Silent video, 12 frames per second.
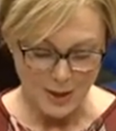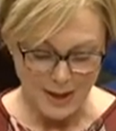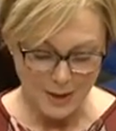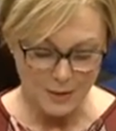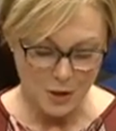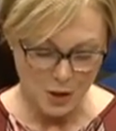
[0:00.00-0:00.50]

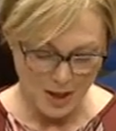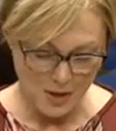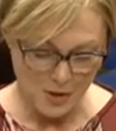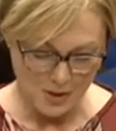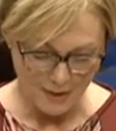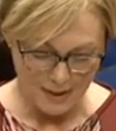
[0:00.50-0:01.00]
how the
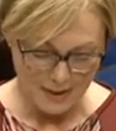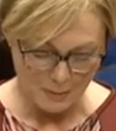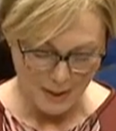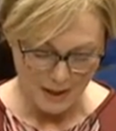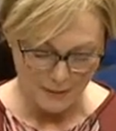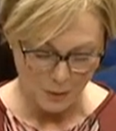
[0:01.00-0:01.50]
changes of illness
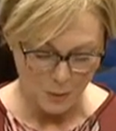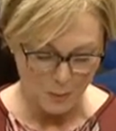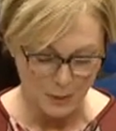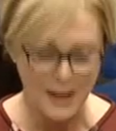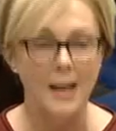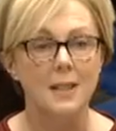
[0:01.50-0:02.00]
benefit were
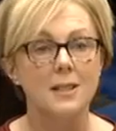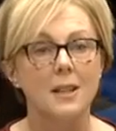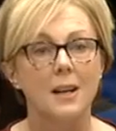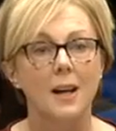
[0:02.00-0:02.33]
planned,